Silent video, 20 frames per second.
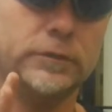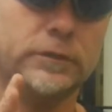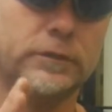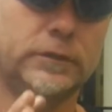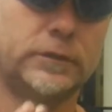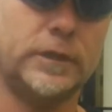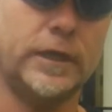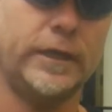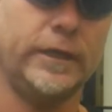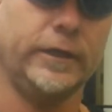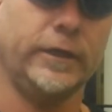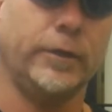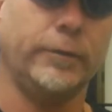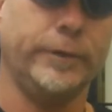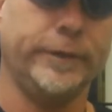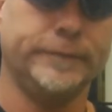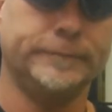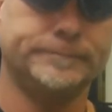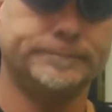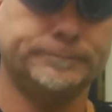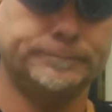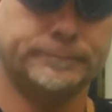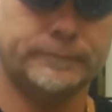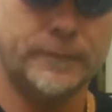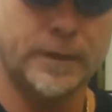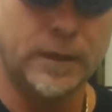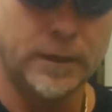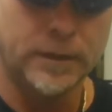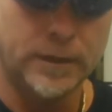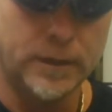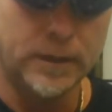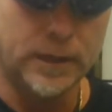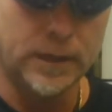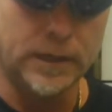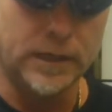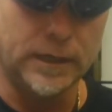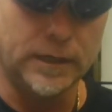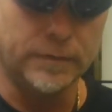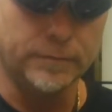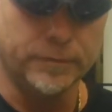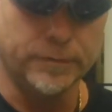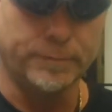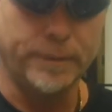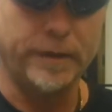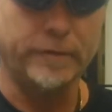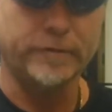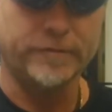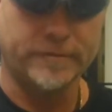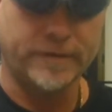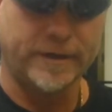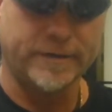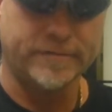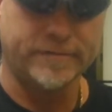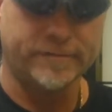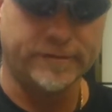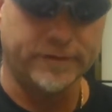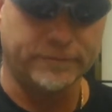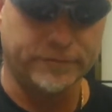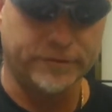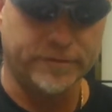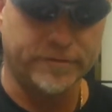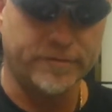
kind of go in. The bearing size is different.